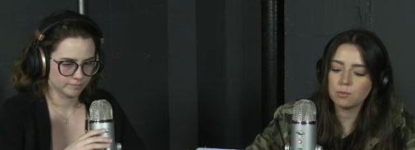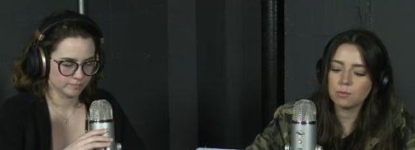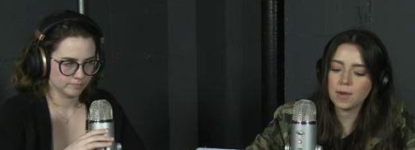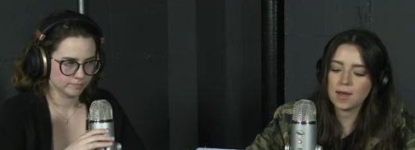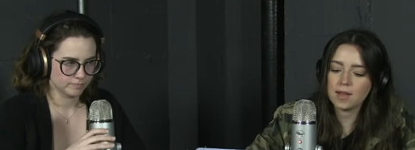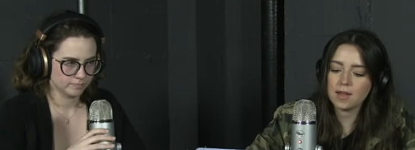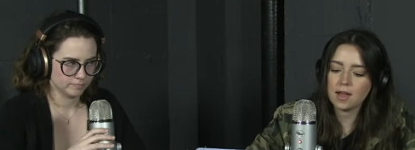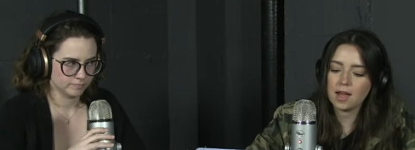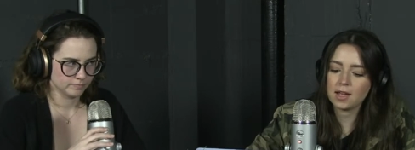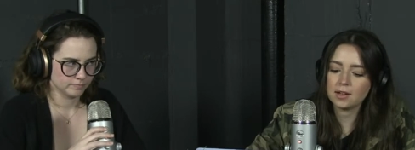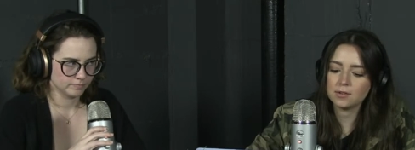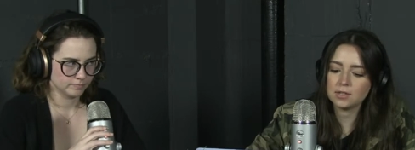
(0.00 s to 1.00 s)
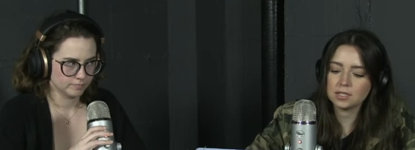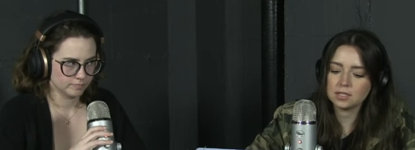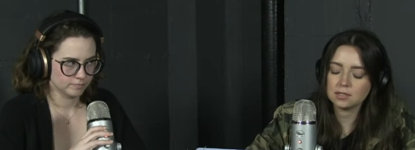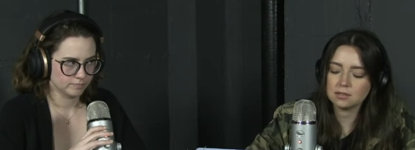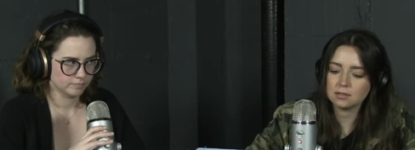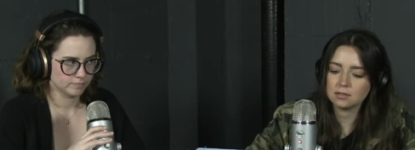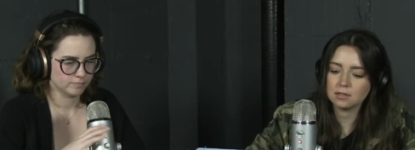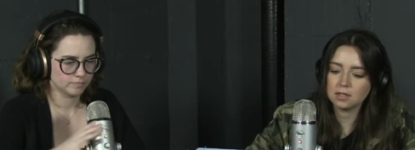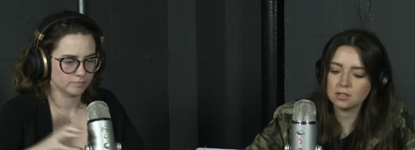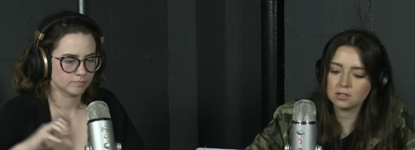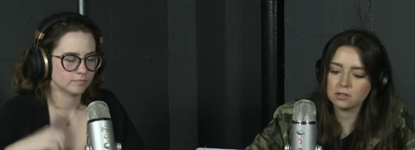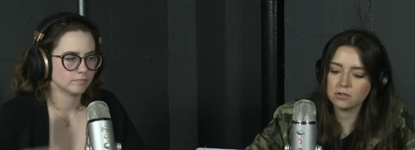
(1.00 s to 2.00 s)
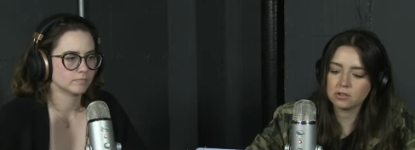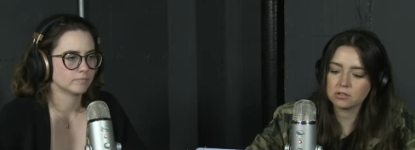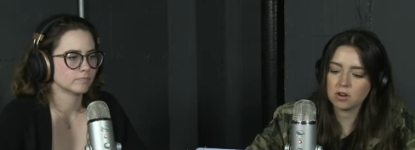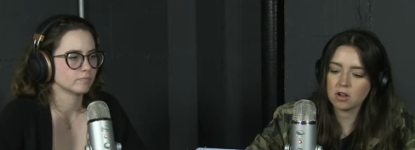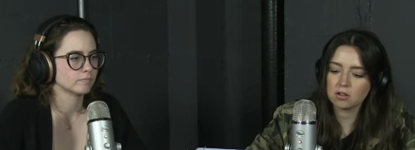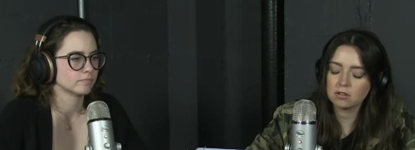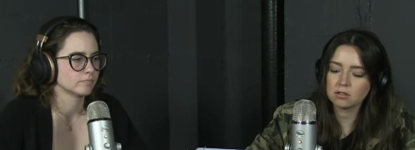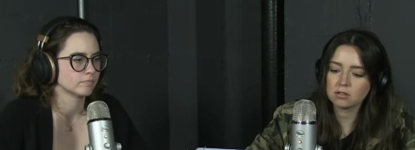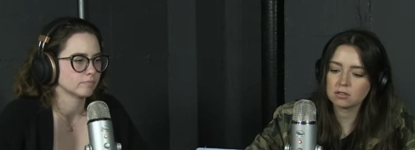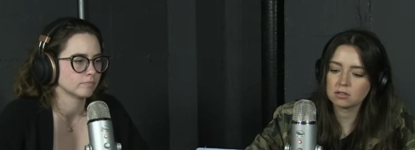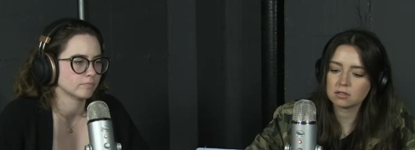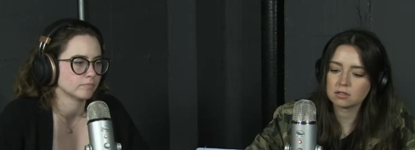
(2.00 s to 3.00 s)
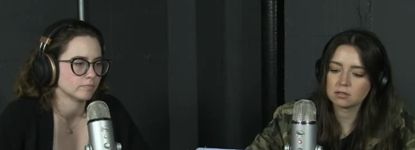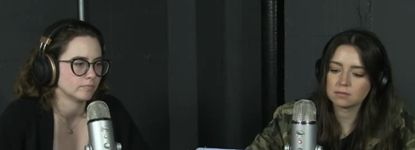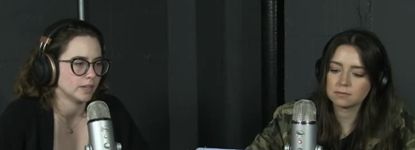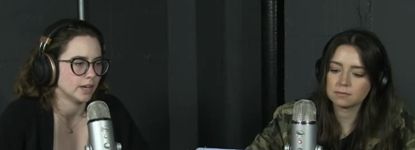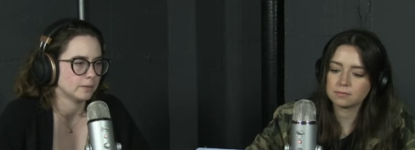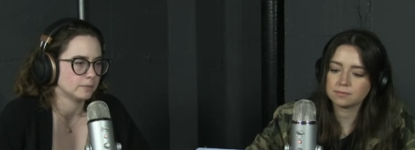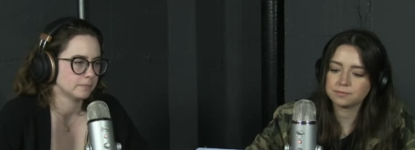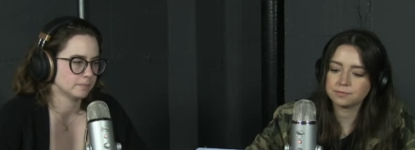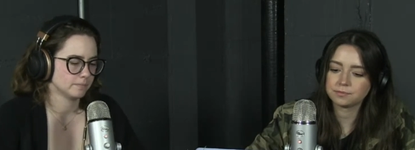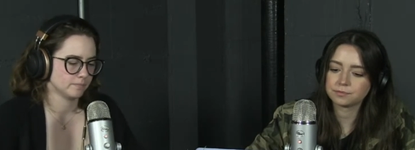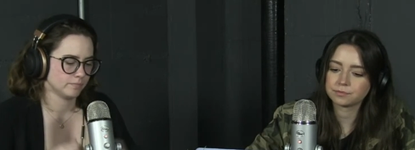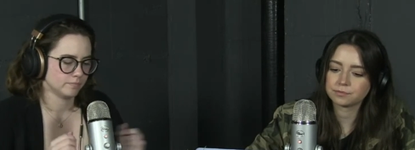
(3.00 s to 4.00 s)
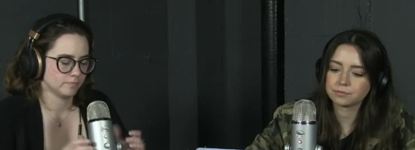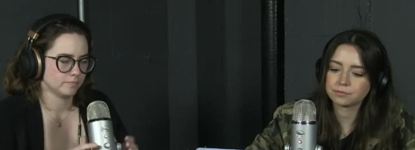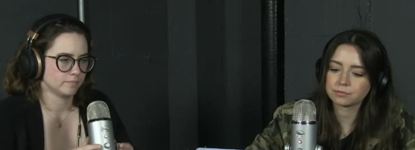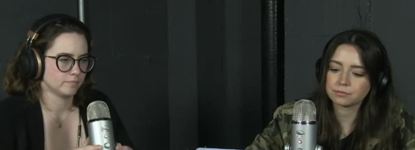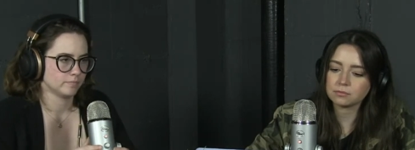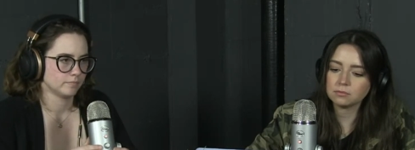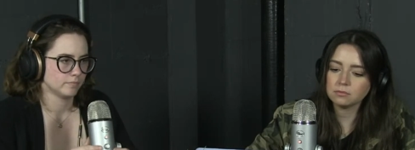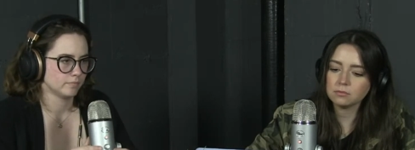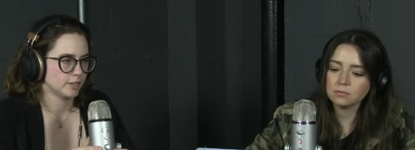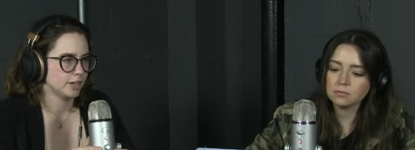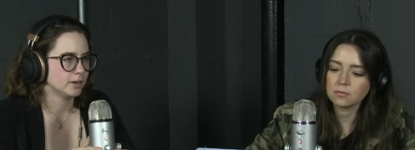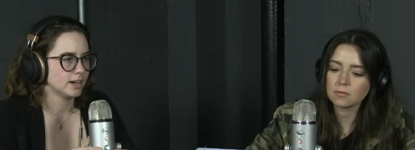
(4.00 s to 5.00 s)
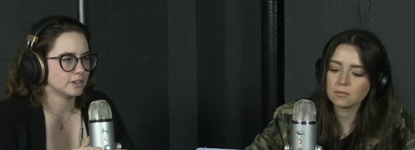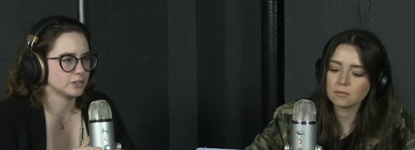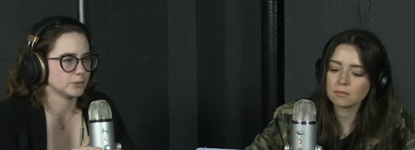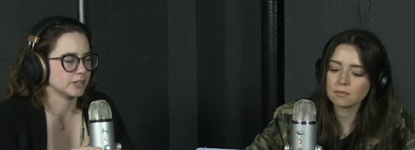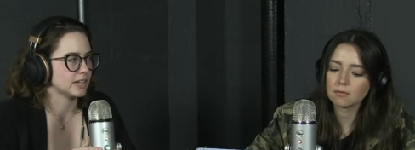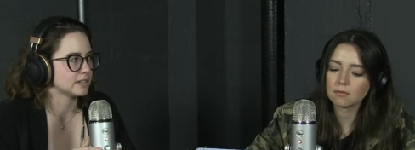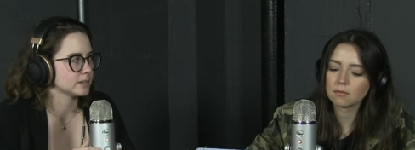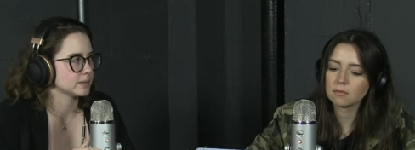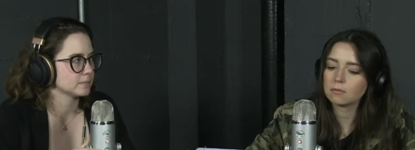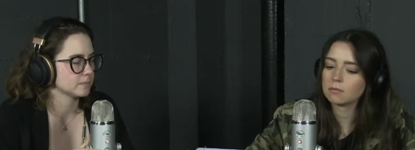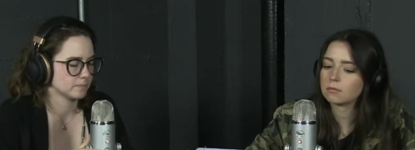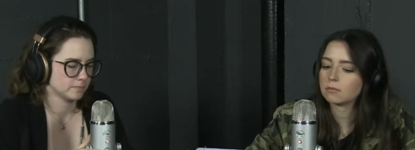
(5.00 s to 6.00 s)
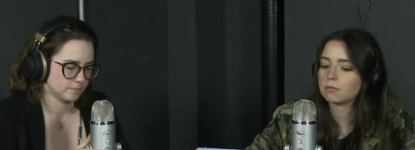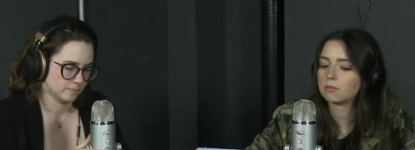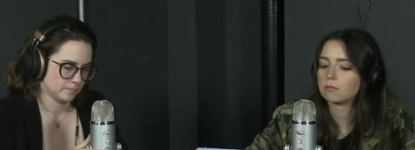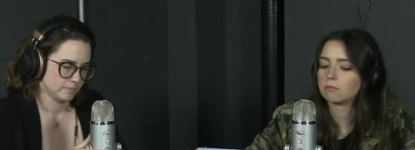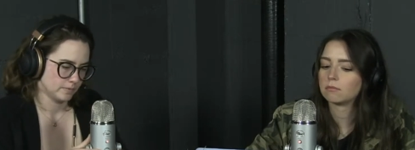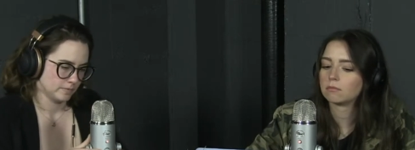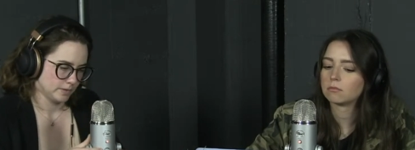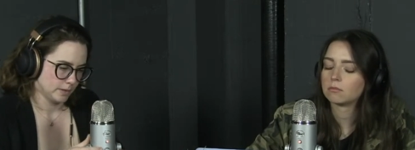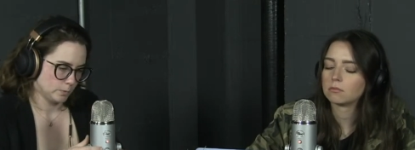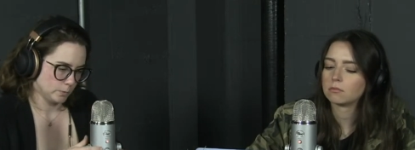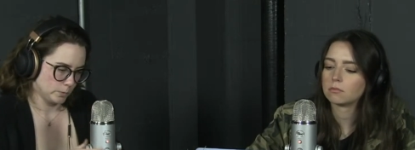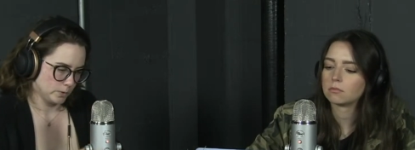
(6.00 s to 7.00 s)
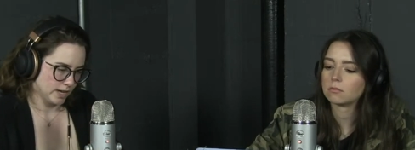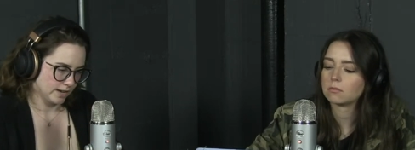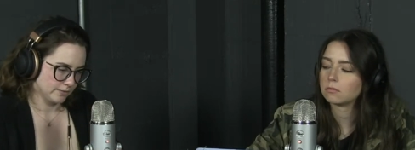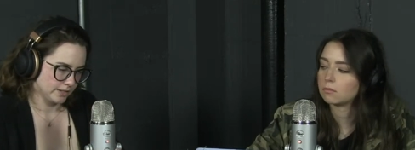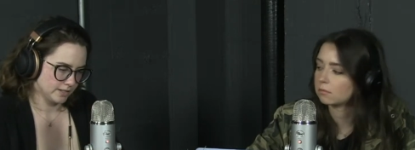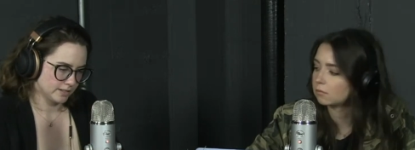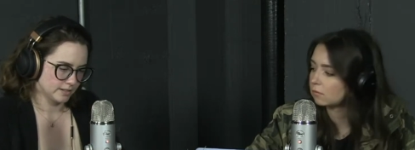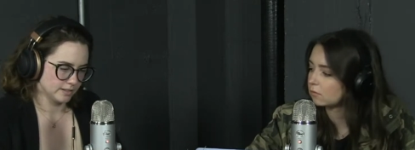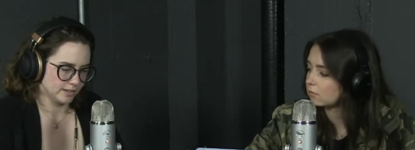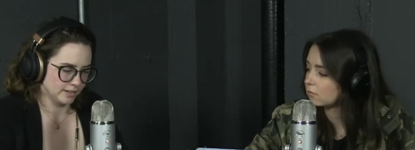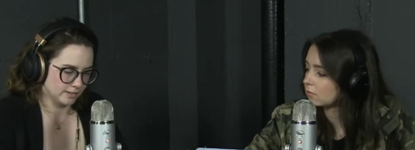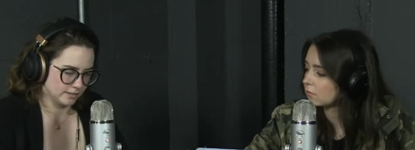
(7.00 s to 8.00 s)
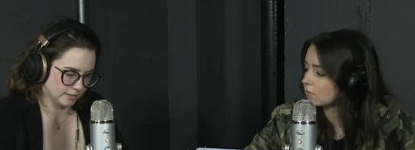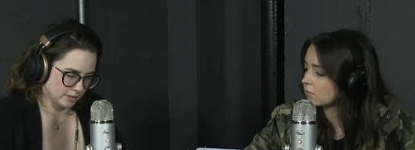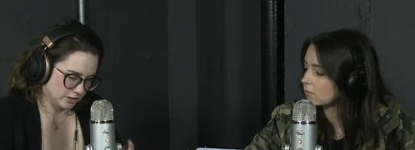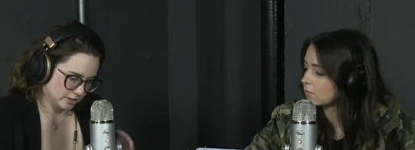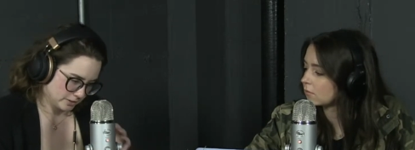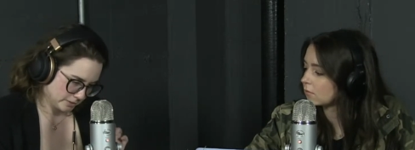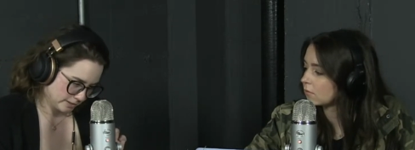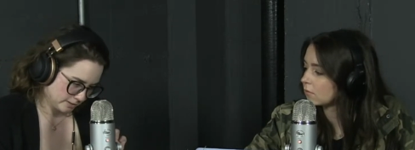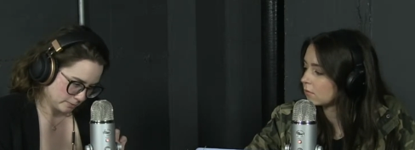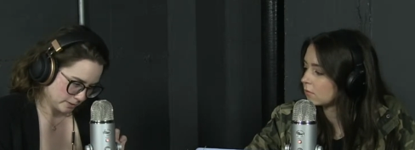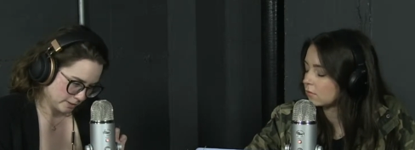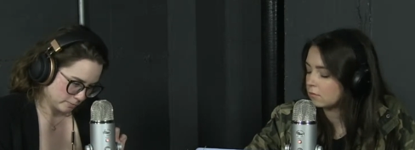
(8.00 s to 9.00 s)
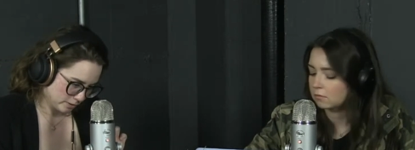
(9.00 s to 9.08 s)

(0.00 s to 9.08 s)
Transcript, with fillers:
Speaker 1: but I always get the lyrics wrong.
Speaker 2: Yeah. You know what I just realized? Hmm. We have this on cardioid. We could